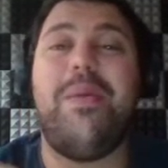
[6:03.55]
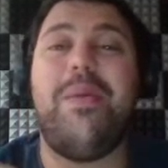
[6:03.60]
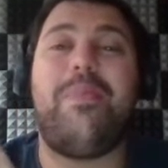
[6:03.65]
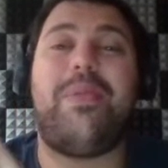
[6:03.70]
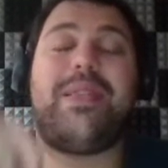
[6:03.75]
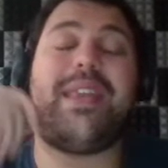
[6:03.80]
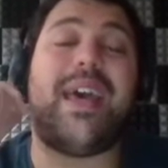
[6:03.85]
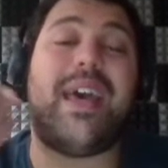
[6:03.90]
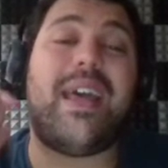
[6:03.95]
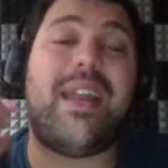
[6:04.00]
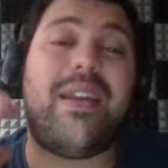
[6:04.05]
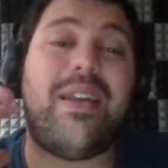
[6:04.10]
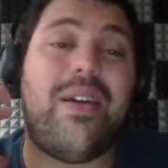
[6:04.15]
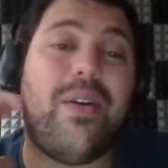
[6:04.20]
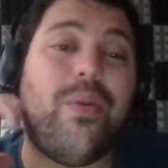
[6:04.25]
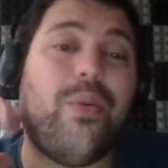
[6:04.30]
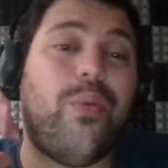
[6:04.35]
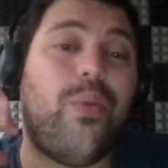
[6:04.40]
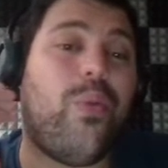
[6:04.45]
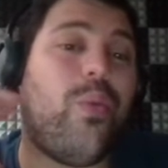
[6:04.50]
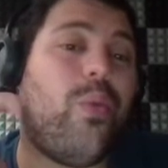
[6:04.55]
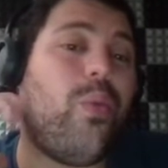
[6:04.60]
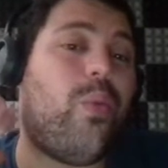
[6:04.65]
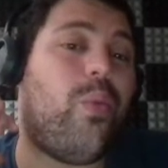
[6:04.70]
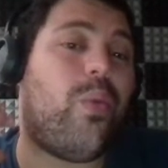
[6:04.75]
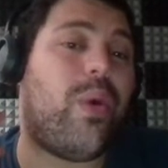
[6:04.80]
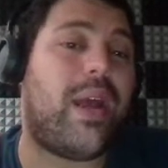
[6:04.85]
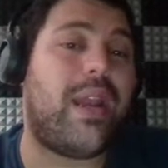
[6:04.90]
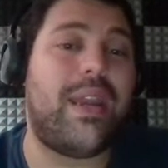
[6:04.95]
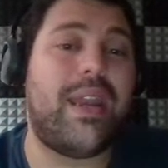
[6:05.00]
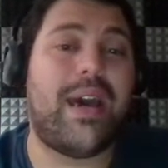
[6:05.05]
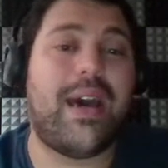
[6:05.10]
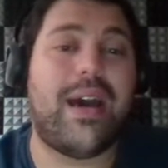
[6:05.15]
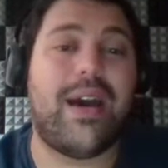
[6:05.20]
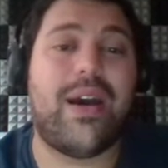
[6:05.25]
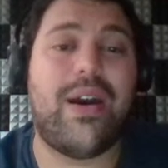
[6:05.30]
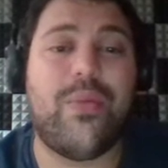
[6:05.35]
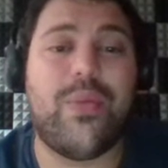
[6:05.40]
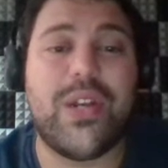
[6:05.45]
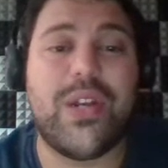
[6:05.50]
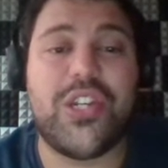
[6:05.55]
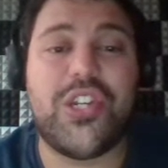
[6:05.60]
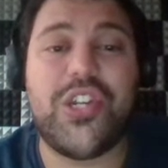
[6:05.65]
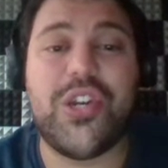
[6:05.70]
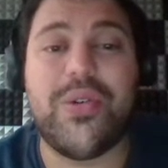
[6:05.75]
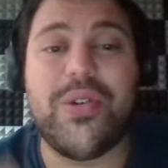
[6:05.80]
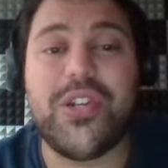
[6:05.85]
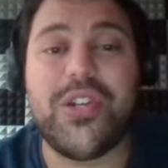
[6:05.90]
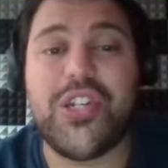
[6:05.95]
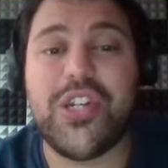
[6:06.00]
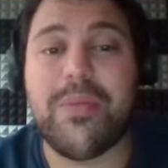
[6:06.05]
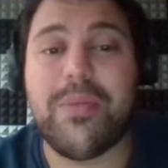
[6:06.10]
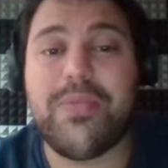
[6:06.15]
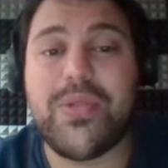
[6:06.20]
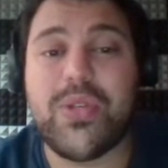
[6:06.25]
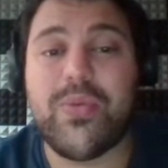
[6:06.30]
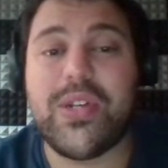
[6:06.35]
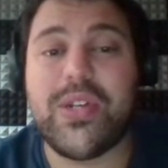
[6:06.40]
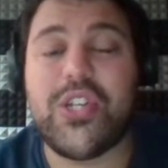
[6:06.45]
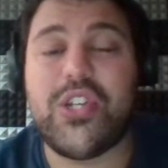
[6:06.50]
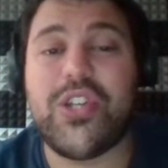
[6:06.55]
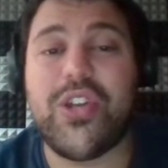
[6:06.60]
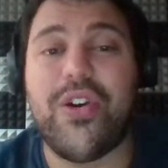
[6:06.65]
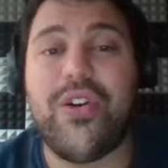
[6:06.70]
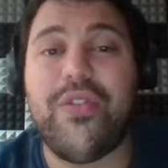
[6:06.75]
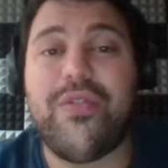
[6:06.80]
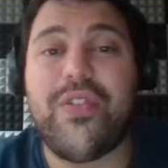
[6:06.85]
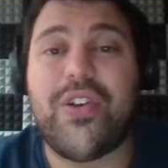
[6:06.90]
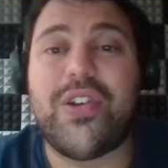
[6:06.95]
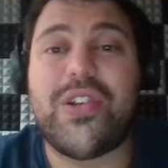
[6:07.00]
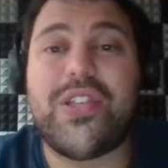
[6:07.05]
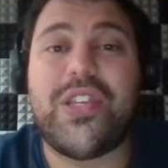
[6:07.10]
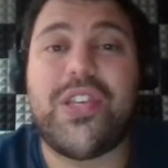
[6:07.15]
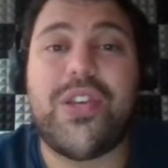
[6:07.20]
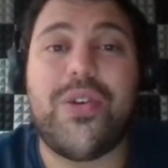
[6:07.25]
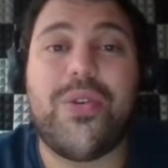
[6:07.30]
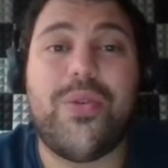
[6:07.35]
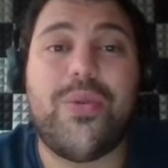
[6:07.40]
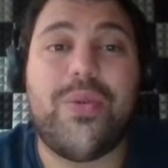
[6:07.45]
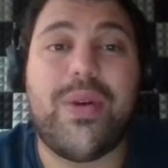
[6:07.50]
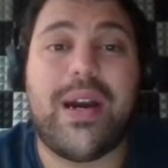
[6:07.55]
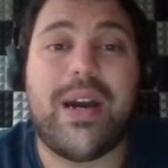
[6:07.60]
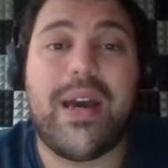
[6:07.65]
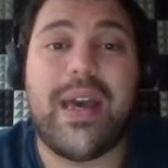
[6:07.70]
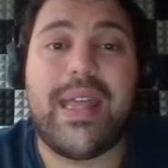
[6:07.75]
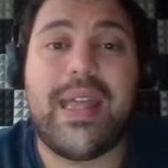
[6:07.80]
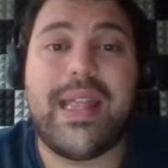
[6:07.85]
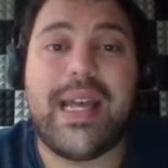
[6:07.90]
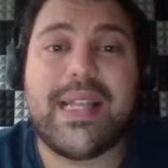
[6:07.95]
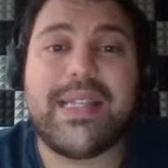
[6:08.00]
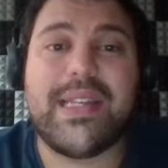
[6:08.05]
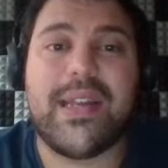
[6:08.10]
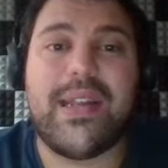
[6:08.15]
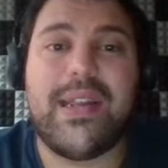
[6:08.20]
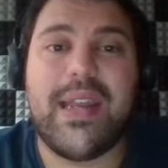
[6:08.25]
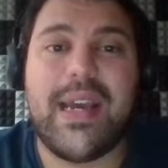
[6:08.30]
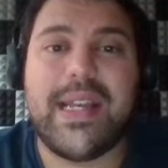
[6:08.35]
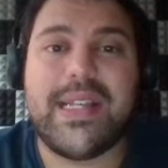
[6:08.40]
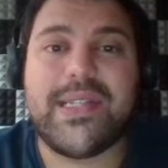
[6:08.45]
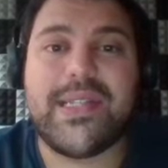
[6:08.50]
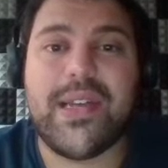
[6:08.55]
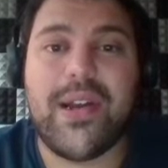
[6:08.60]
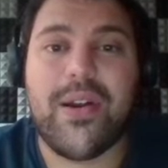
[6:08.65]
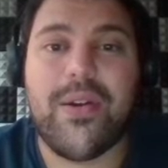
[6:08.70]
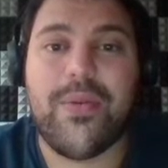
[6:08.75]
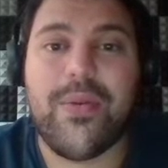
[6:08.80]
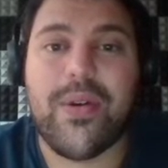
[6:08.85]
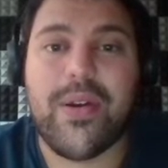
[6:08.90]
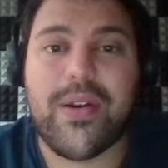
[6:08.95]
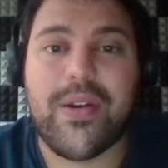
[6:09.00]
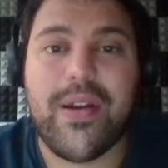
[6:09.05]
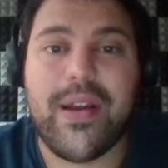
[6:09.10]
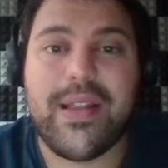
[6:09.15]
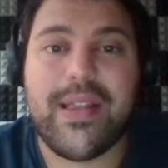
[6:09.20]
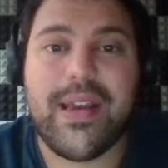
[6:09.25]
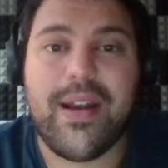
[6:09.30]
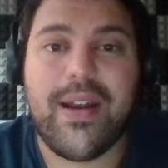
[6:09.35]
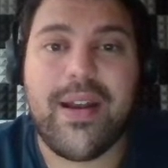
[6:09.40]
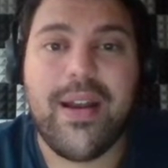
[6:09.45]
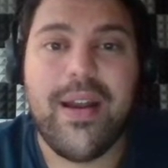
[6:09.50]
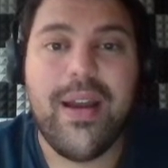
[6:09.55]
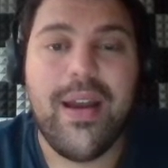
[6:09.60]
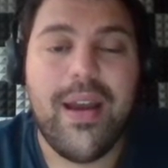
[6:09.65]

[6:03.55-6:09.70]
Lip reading: But then when Shonen Jump switched over to and that's a nice artwork right there.